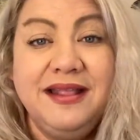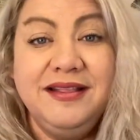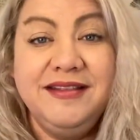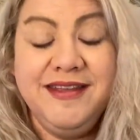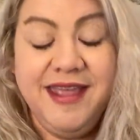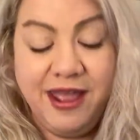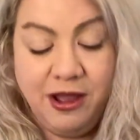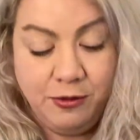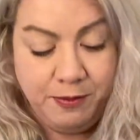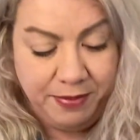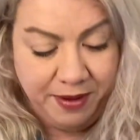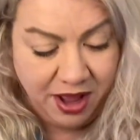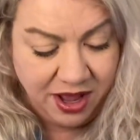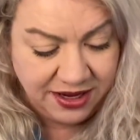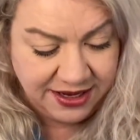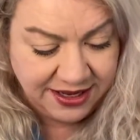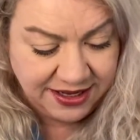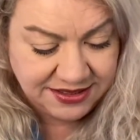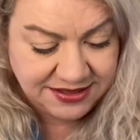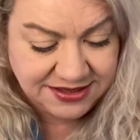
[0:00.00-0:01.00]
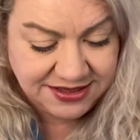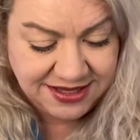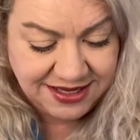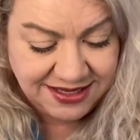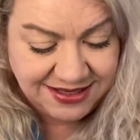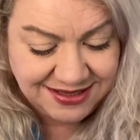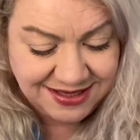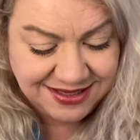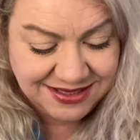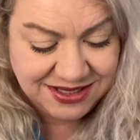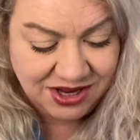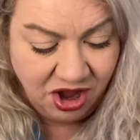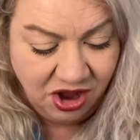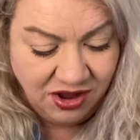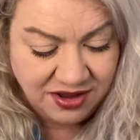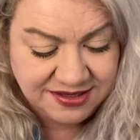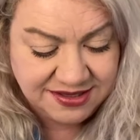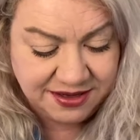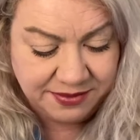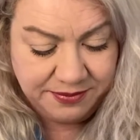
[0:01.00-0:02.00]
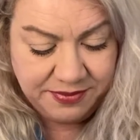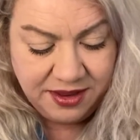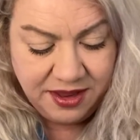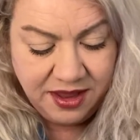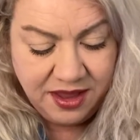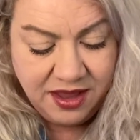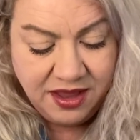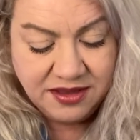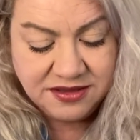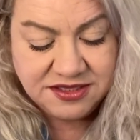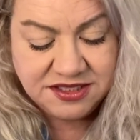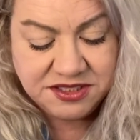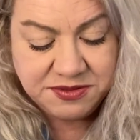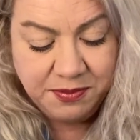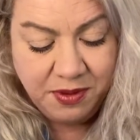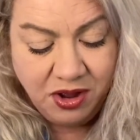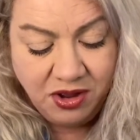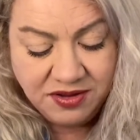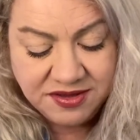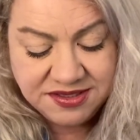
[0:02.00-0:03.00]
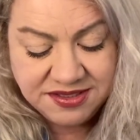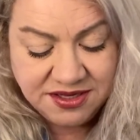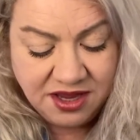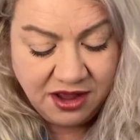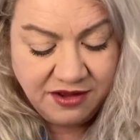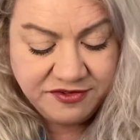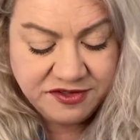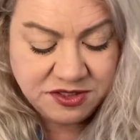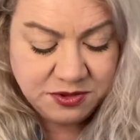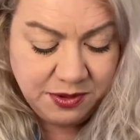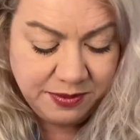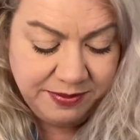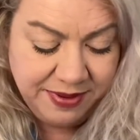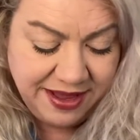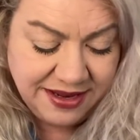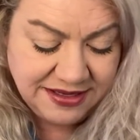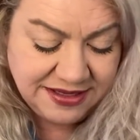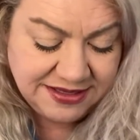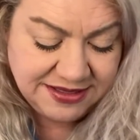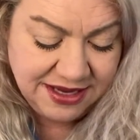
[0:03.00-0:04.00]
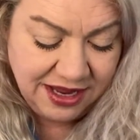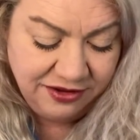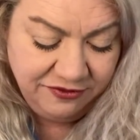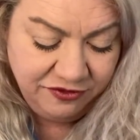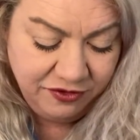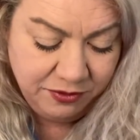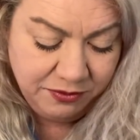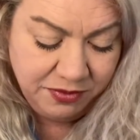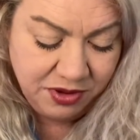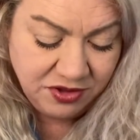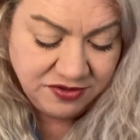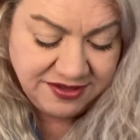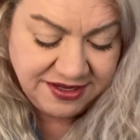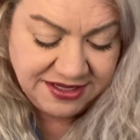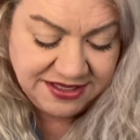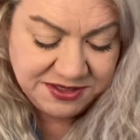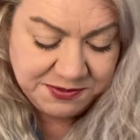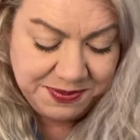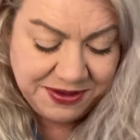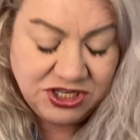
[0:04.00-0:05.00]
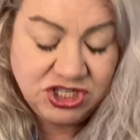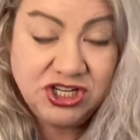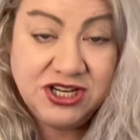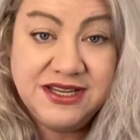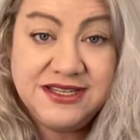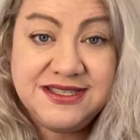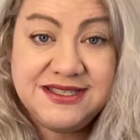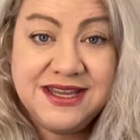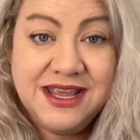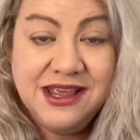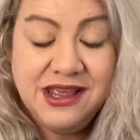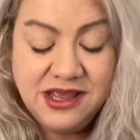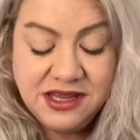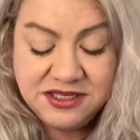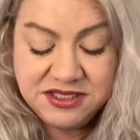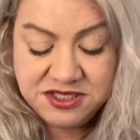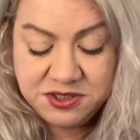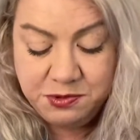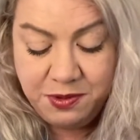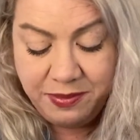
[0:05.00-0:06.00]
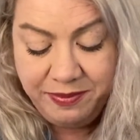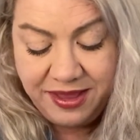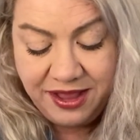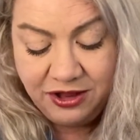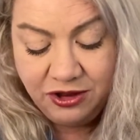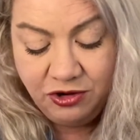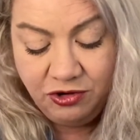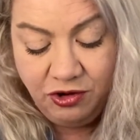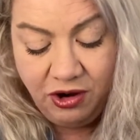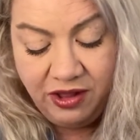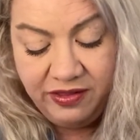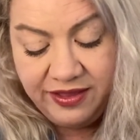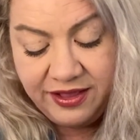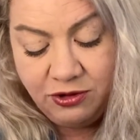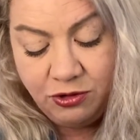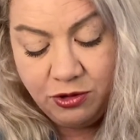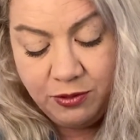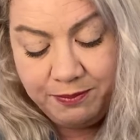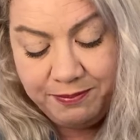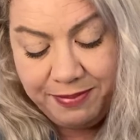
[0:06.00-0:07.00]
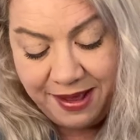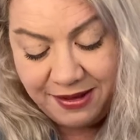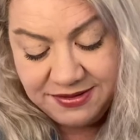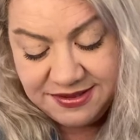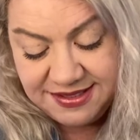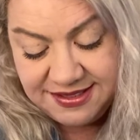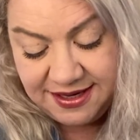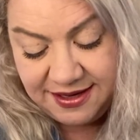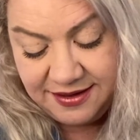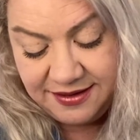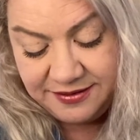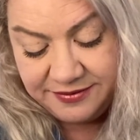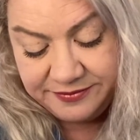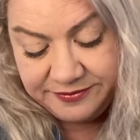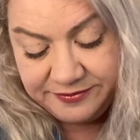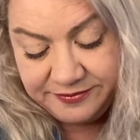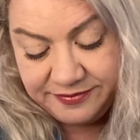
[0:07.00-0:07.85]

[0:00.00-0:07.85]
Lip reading: tail bodies. This is awesome. Small soft swim bait designed for multi-species. Swim it, crawl it, or bounce it.